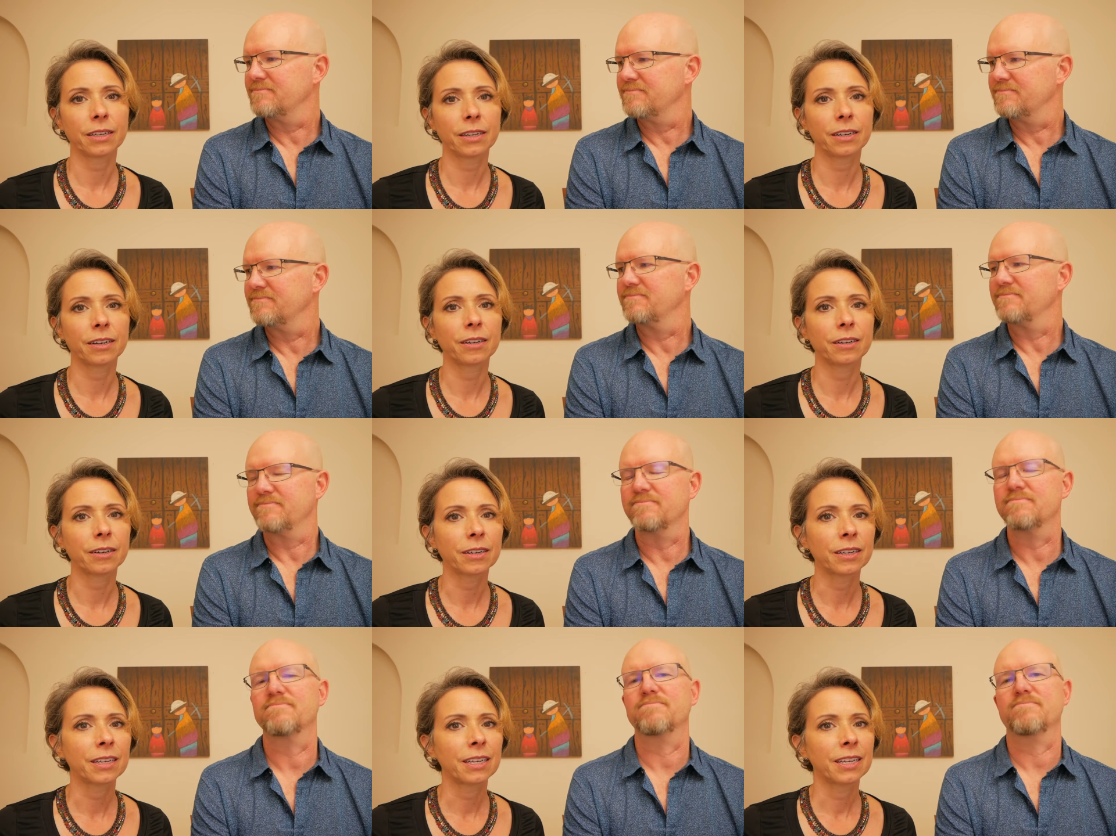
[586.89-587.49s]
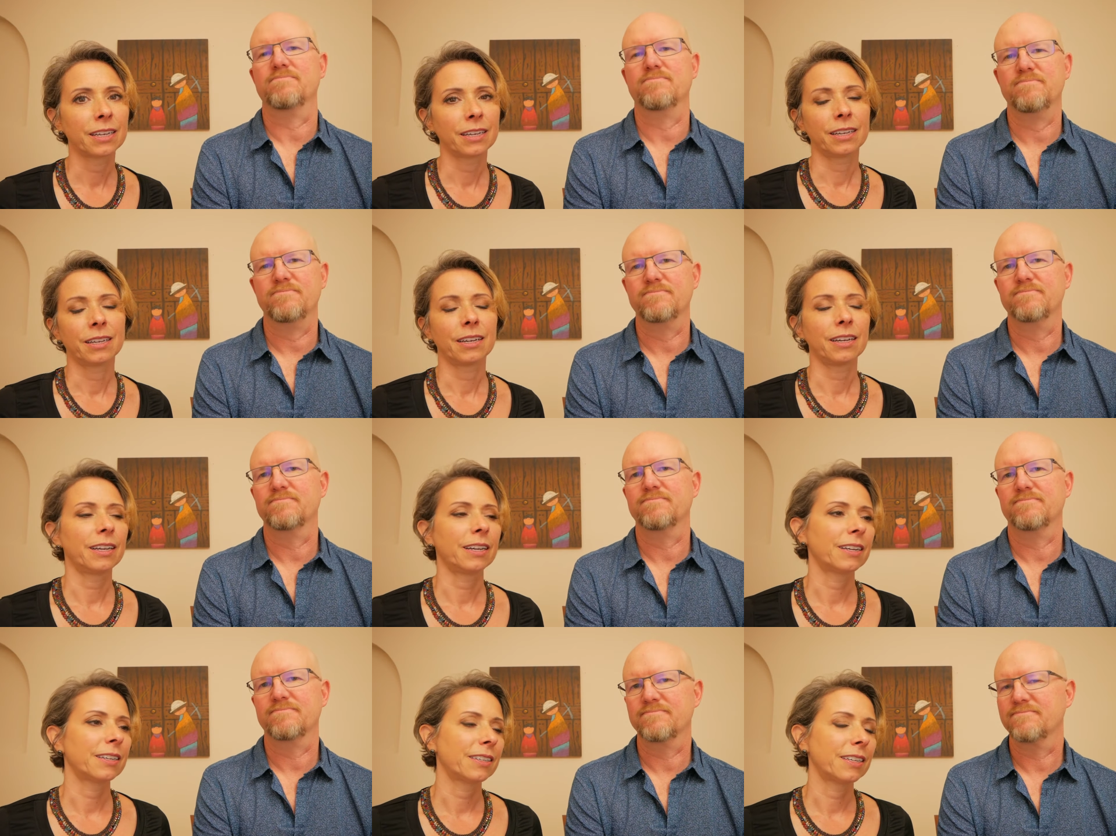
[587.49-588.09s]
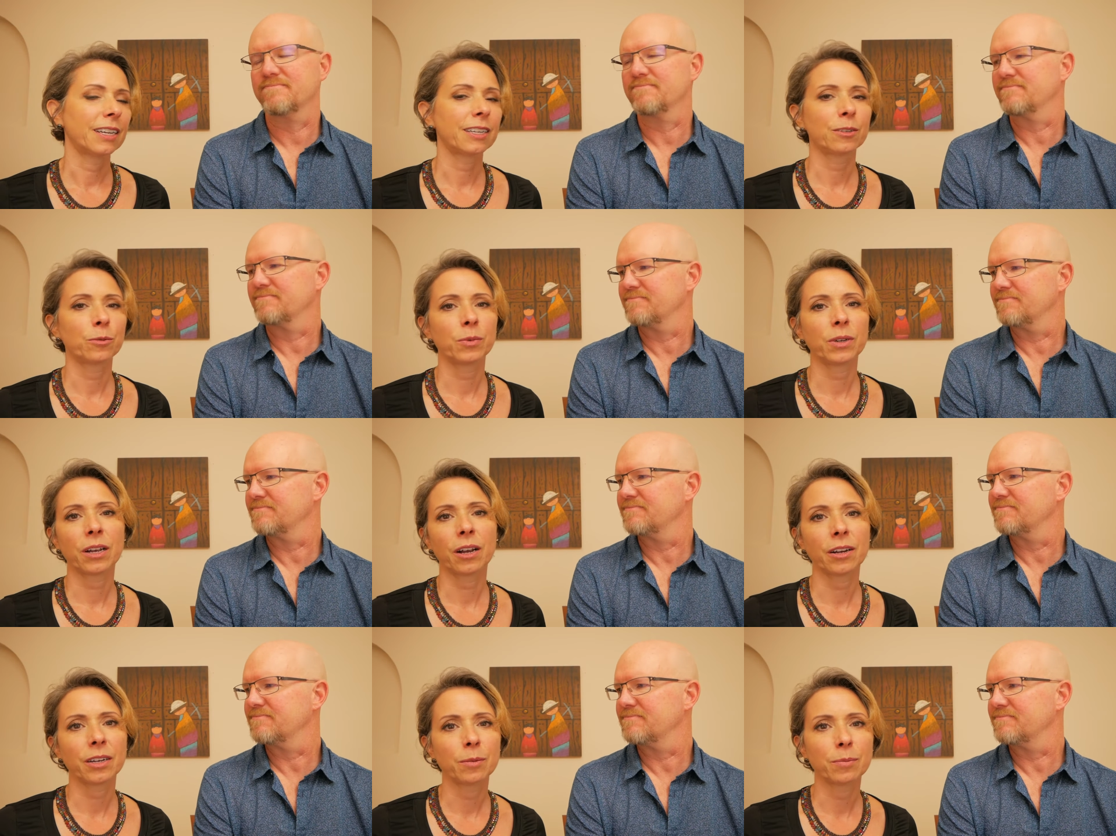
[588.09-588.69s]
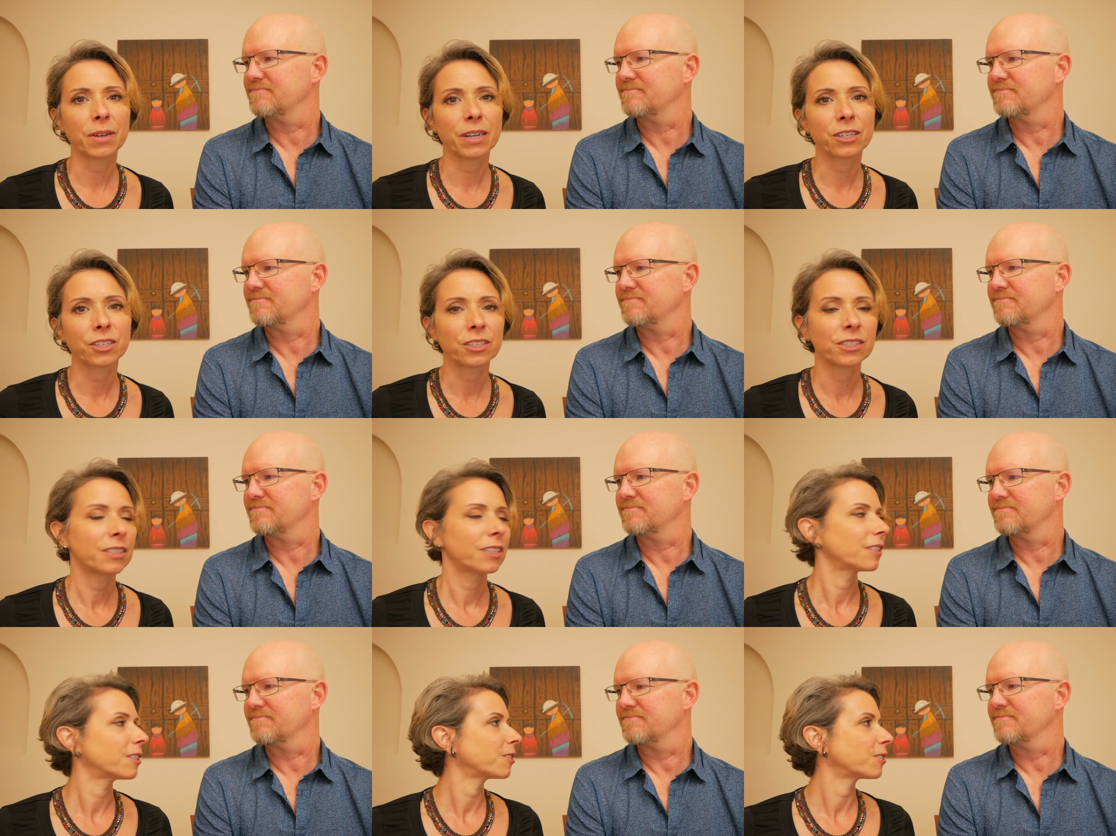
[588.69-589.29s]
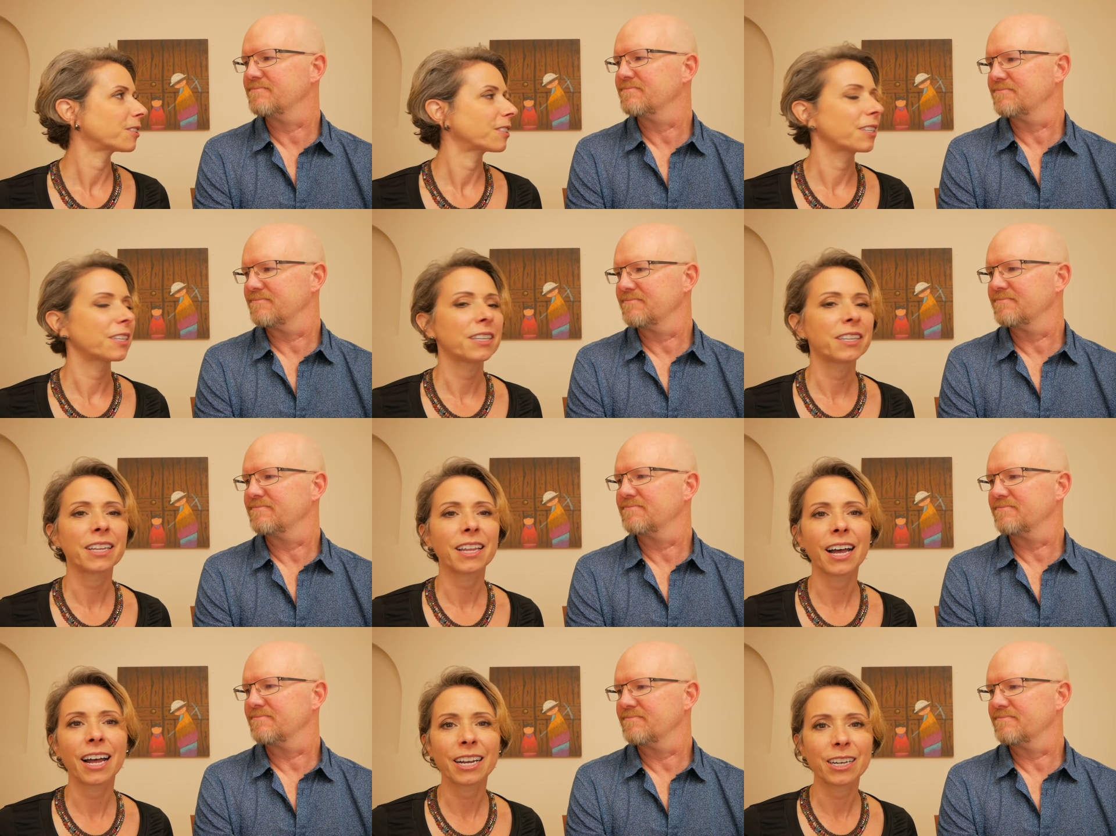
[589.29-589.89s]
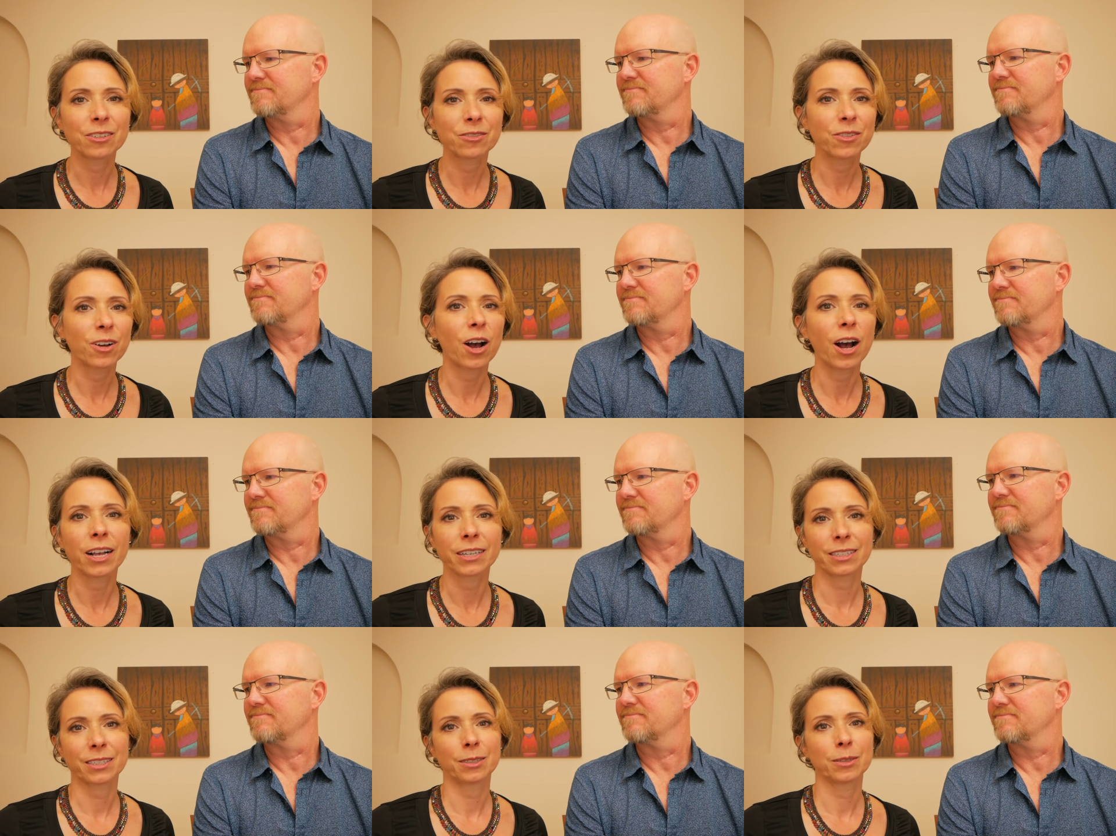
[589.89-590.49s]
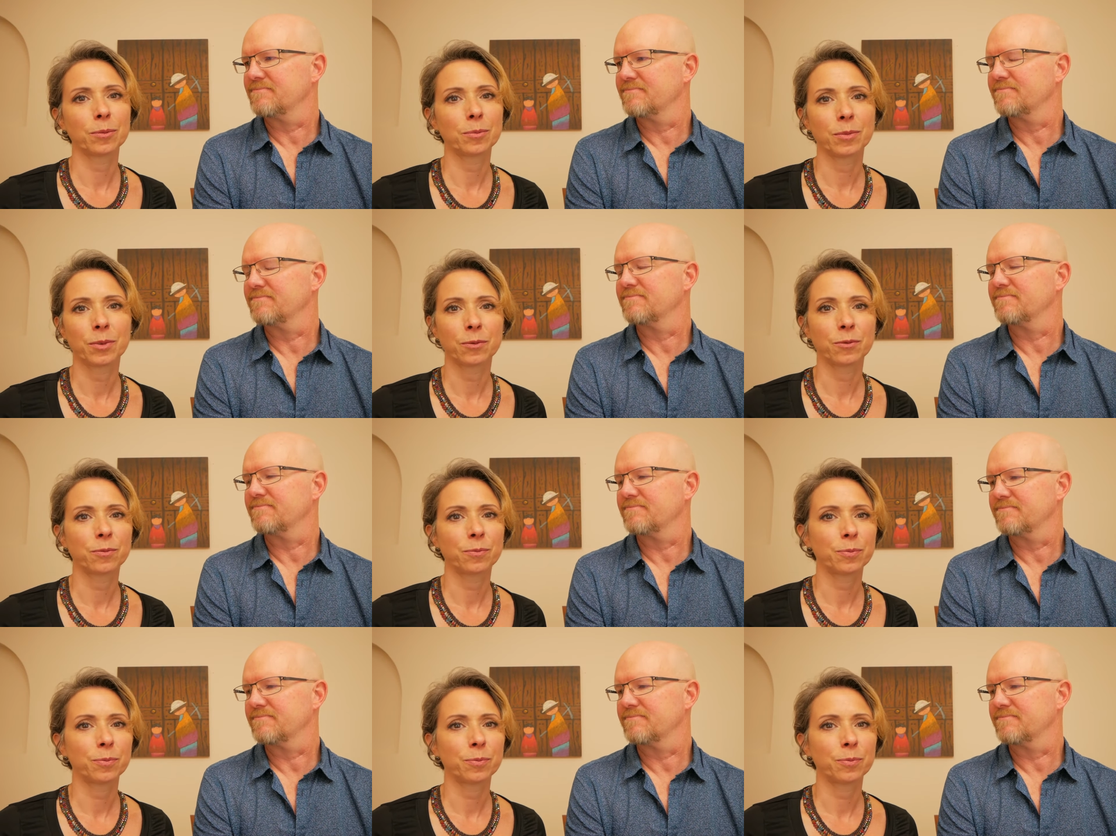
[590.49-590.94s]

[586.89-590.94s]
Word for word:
Speaker 1: there. Mm-hmm. And uh, we already mentioned that there's a lot of awesome